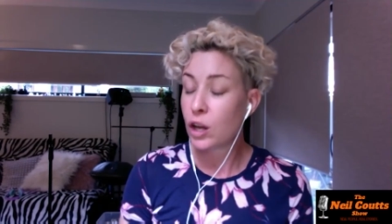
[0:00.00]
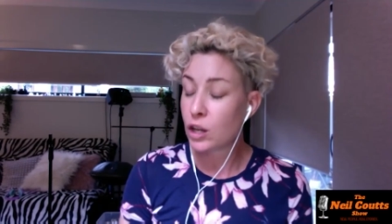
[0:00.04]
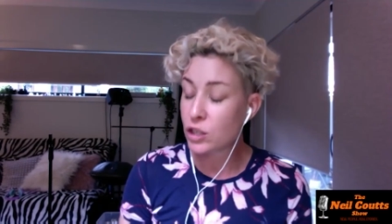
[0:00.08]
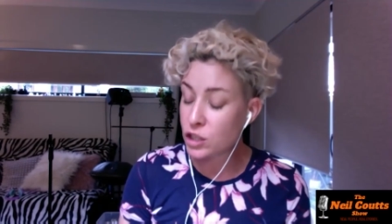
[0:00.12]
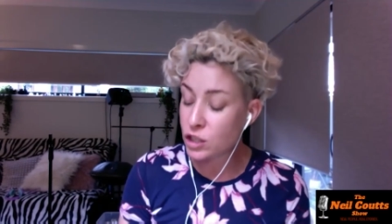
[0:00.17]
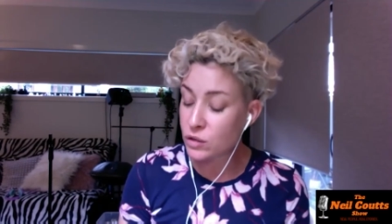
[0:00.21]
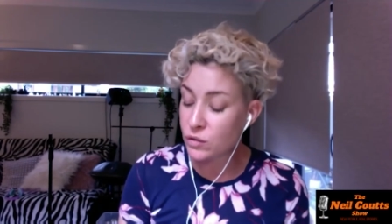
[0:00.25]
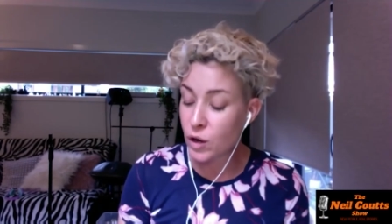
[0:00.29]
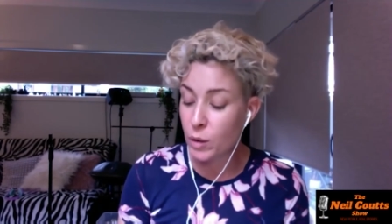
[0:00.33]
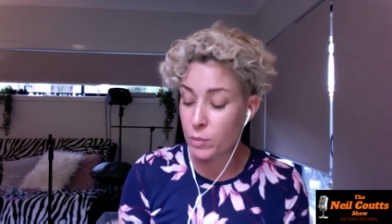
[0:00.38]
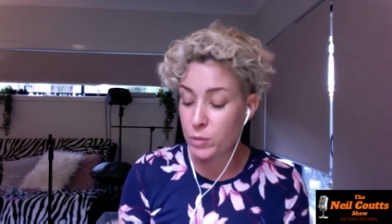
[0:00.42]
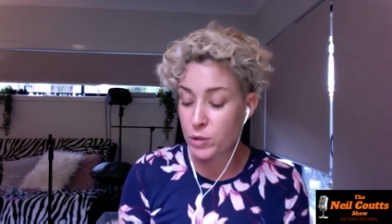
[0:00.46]

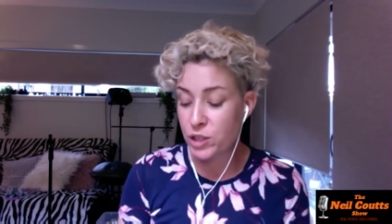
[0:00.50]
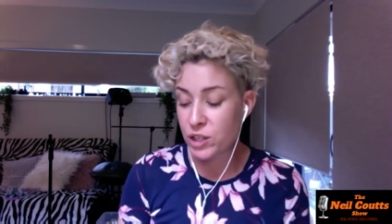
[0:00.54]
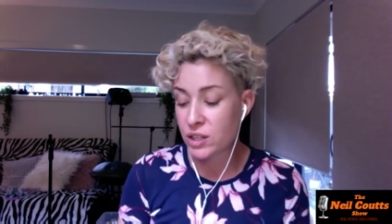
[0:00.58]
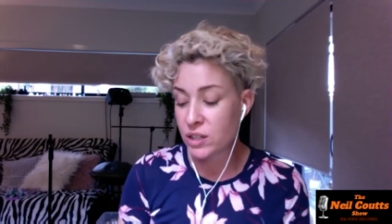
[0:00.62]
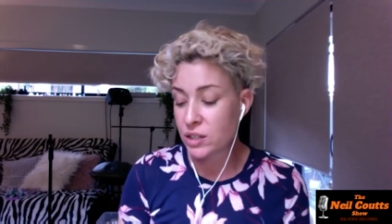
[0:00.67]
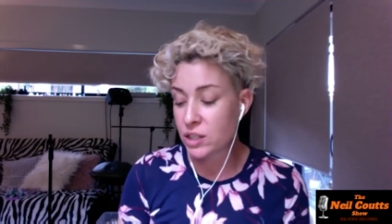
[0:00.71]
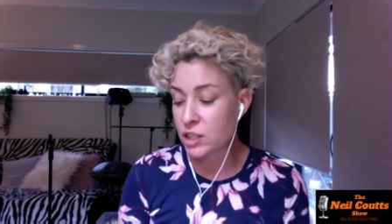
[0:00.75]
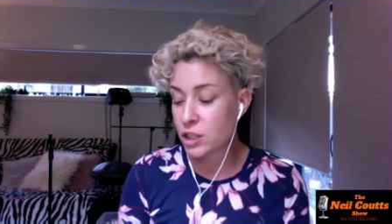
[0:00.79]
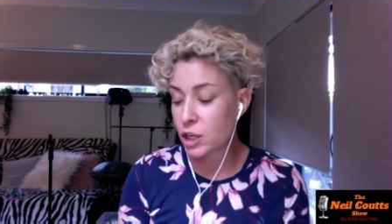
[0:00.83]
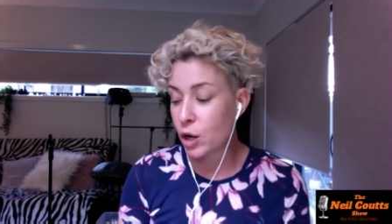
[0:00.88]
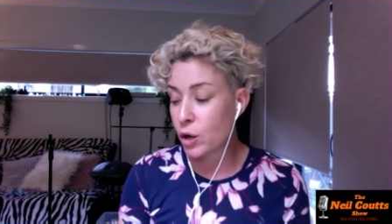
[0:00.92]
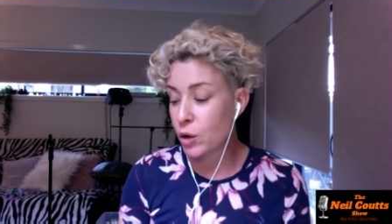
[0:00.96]
Lots of
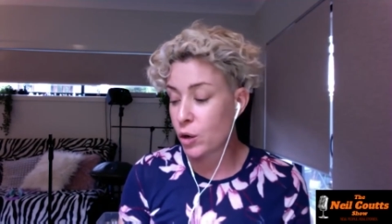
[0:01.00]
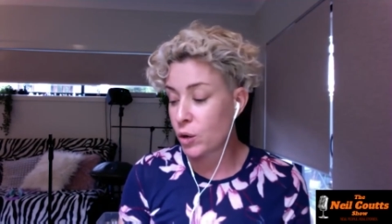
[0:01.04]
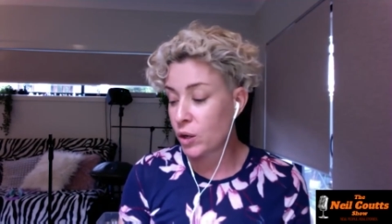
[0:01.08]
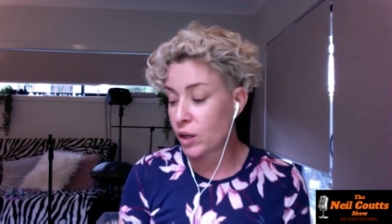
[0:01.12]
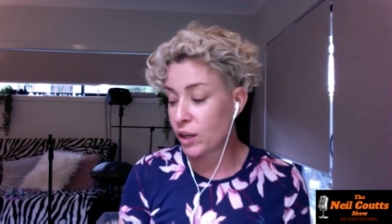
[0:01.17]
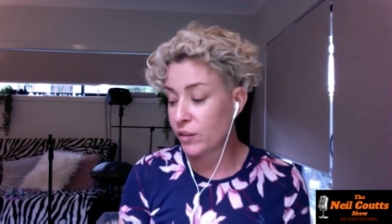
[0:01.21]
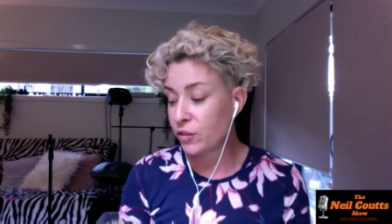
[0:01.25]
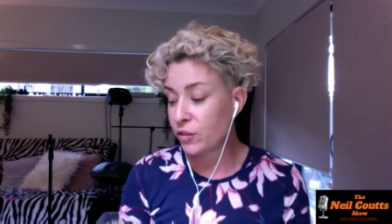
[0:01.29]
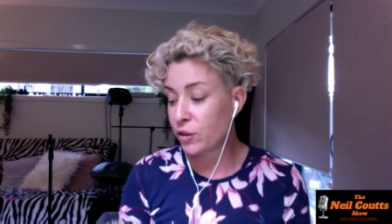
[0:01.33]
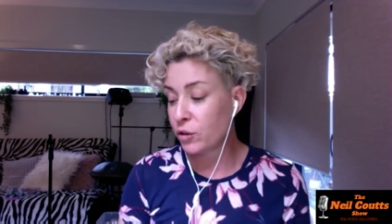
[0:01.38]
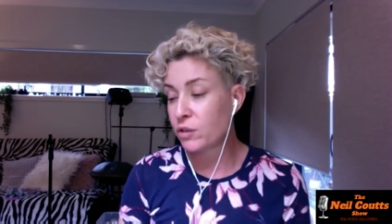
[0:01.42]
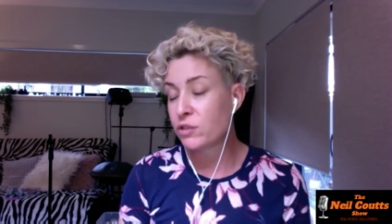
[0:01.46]
options. So
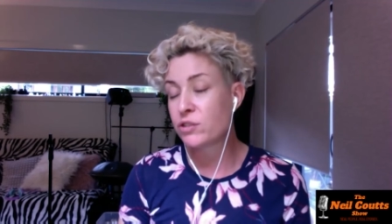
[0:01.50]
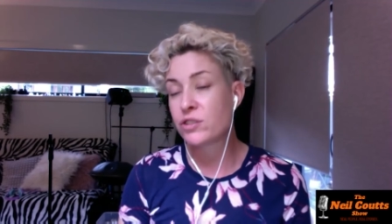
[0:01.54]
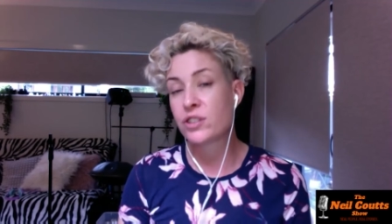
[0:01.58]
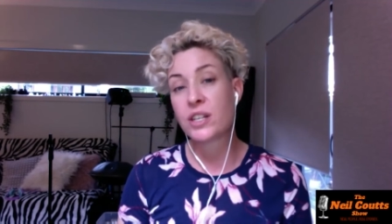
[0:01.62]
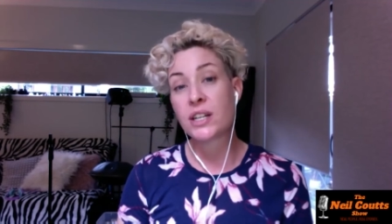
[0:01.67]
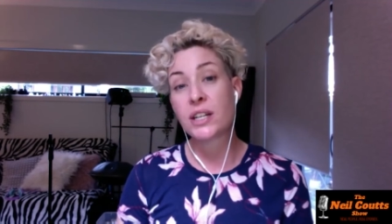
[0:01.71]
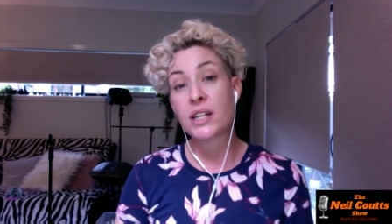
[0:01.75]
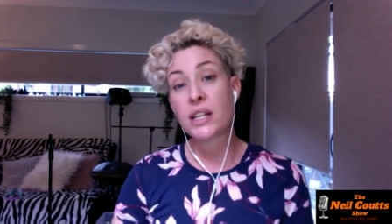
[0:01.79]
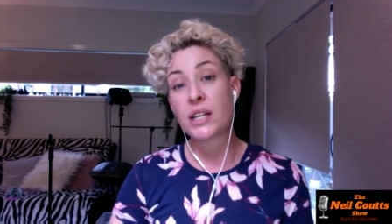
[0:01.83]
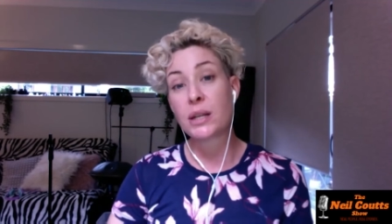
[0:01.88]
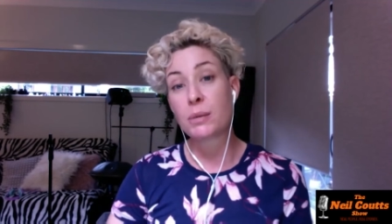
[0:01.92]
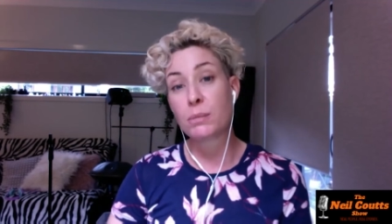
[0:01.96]
if you're
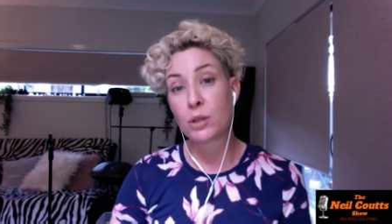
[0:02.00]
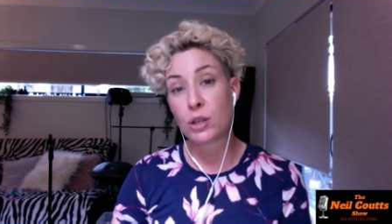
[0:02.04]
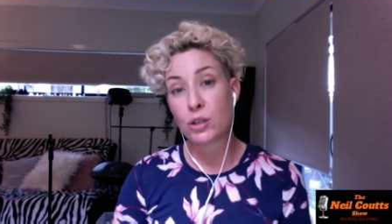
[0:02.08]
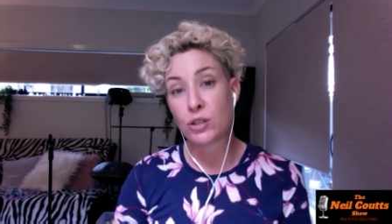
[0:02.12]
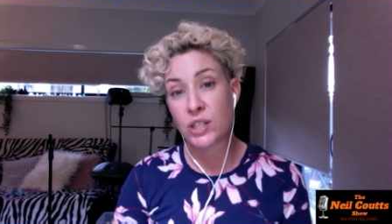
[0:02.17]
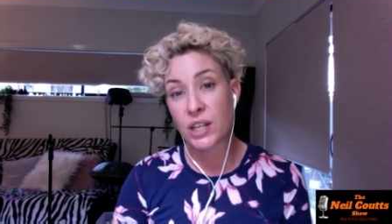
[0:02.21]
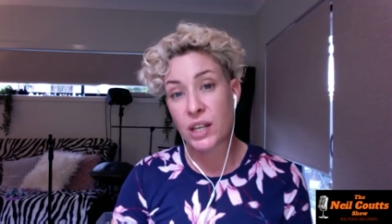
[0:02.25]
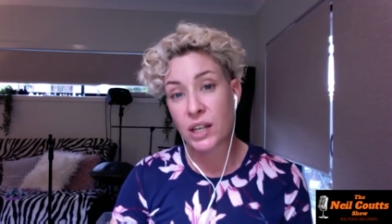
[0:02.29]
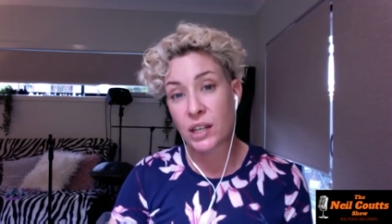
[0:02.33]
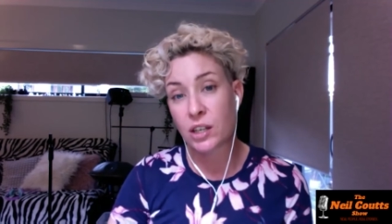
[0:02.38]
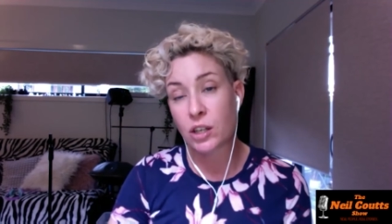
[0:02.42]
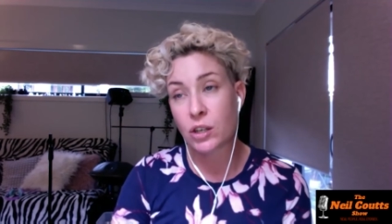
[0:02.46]
interested in the
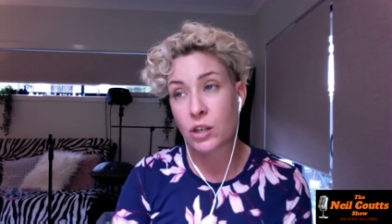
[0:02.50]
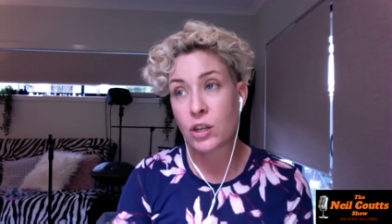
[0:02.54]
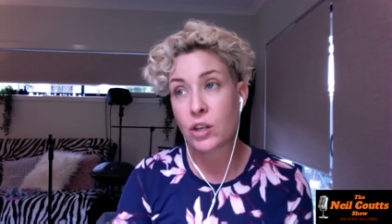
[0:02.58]
music,